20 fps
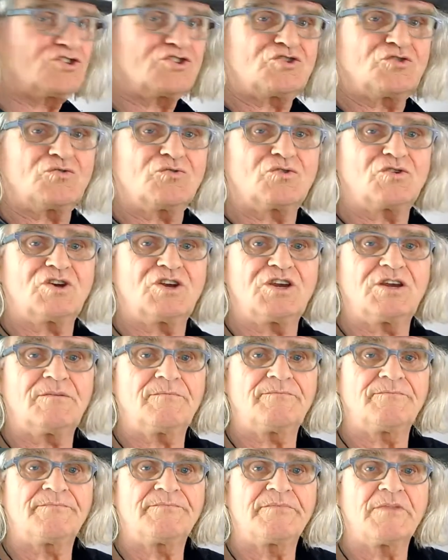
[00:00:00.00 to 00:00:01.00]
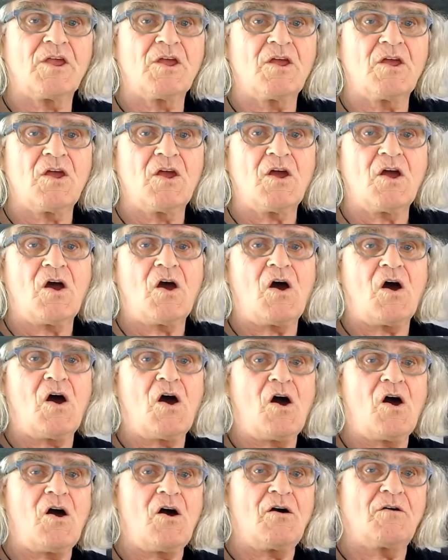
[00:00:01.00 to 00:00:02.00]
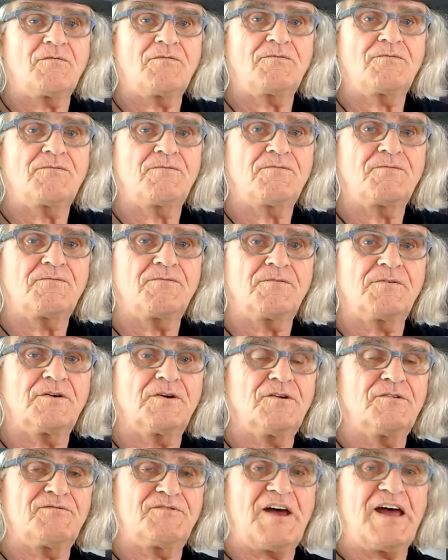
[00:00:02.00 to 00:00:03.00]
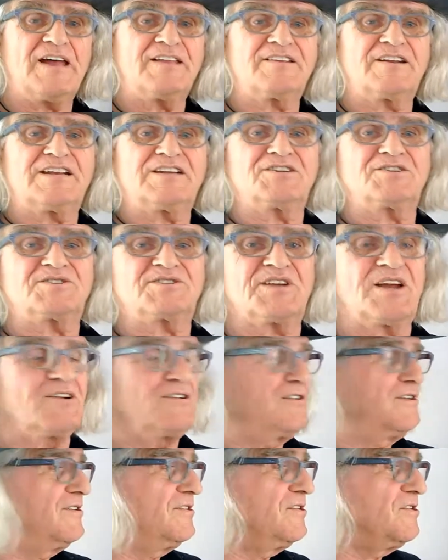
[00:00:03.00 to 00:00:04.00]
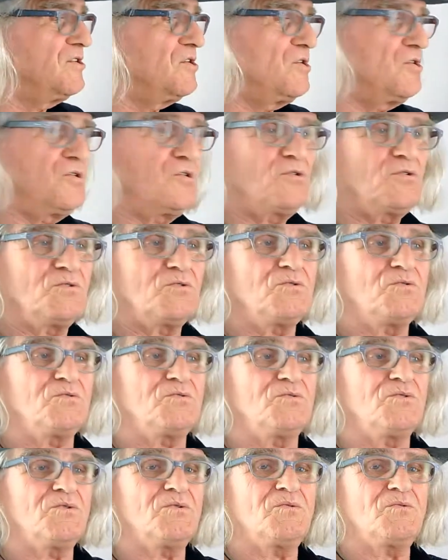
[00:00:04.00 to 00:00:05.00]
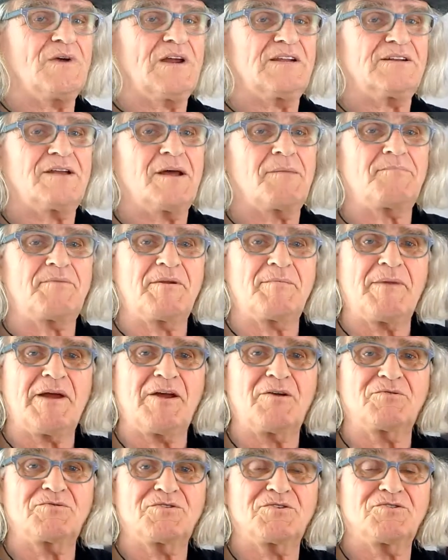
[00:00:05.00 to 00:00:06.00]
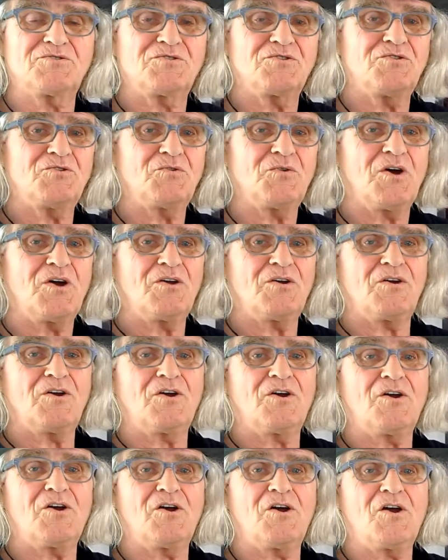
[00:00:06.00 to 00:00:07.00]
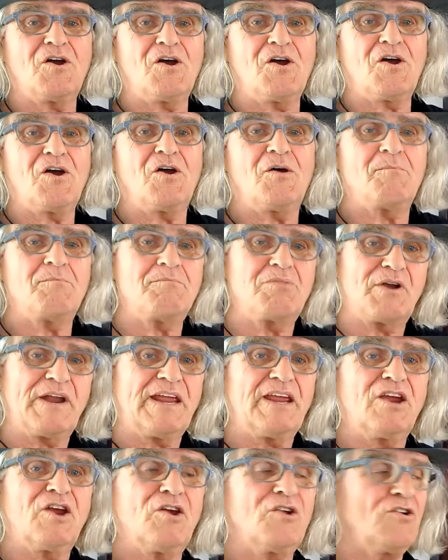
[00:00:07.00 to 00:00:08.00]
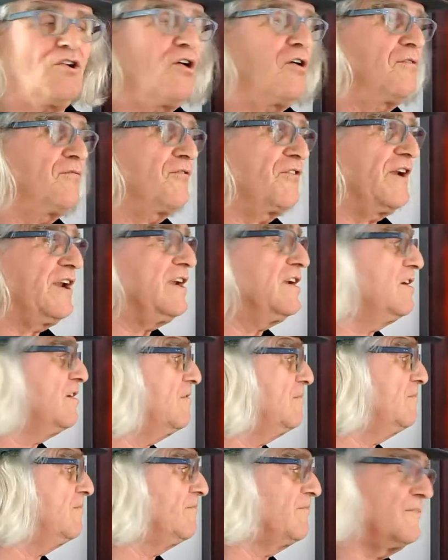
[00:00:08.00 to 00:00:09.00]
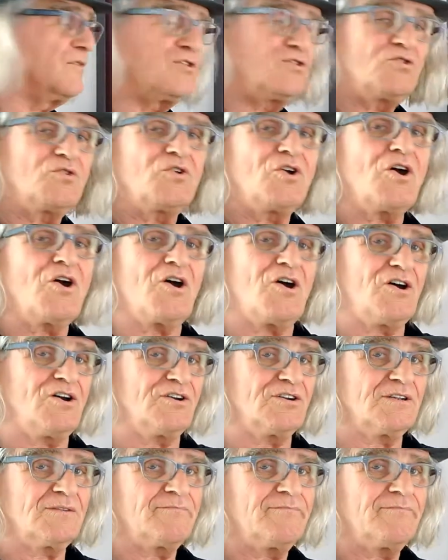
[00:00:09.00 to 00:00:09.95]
story of a father and a son who went up the mountain to bring an offering to God.